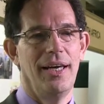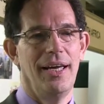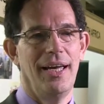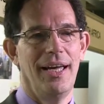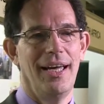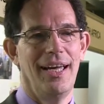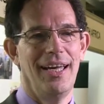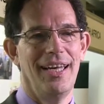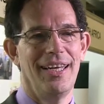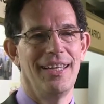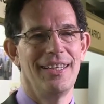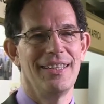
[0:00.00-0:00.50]

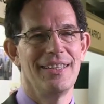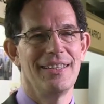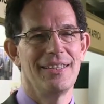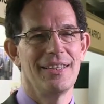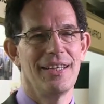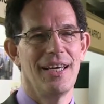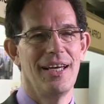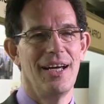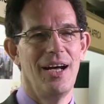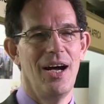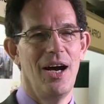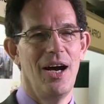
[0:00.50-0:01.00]
And
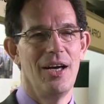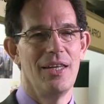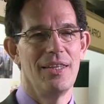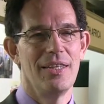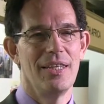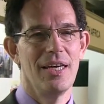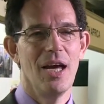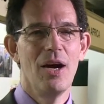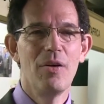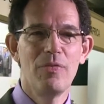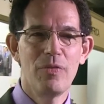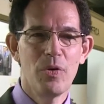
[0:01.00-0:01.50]

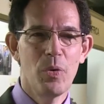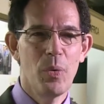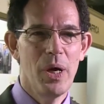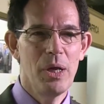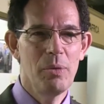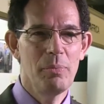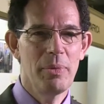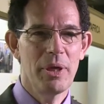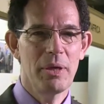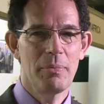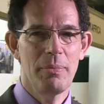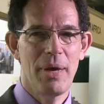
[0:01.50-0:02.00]
the
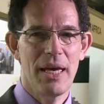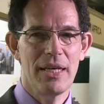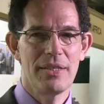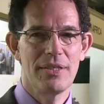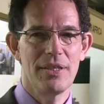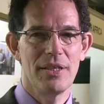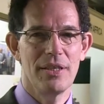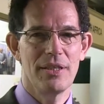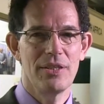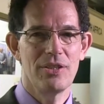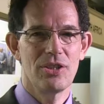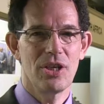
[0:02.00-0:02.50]
overwhelming
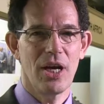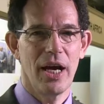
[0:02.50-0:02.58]
message